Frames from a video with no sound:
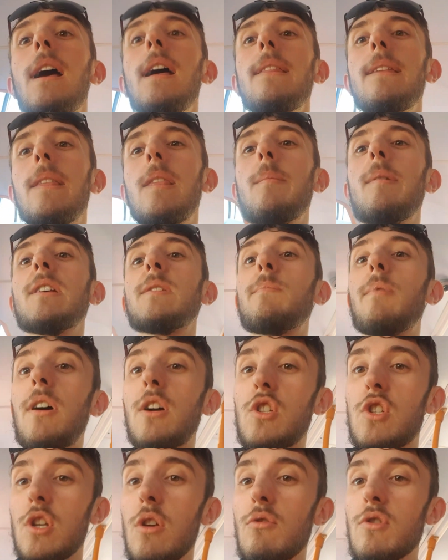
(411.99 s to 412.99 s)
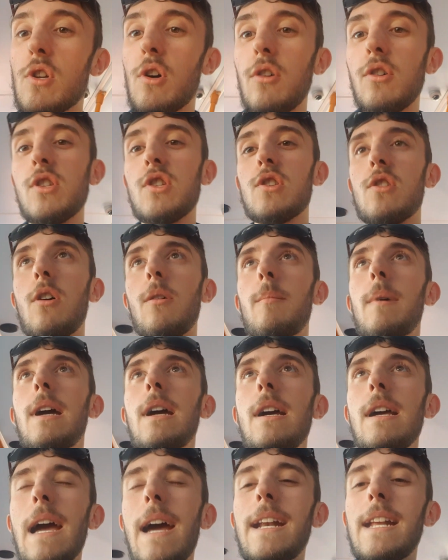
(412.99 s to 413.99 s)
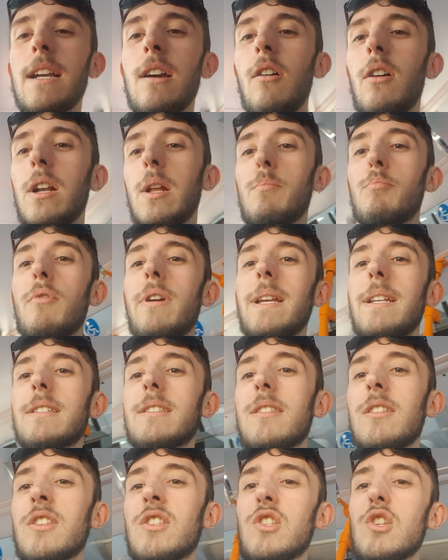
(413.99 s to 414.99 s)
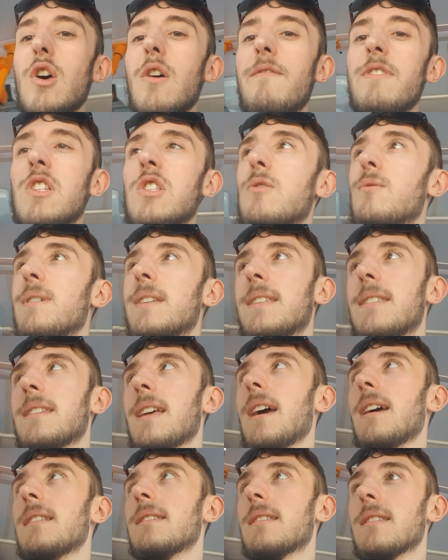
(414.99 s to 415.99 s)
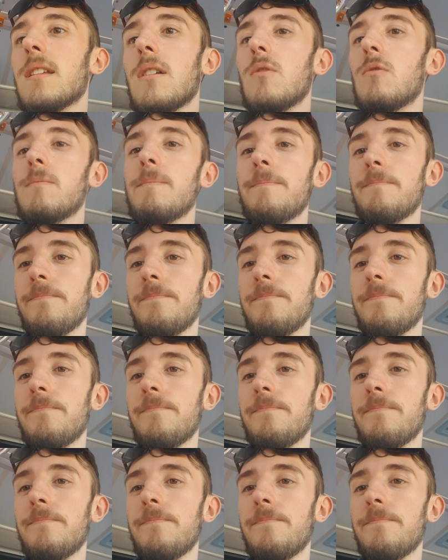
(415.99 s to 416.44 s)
then the bus behind you's got to stop, and it kind of brings the service to a standstill.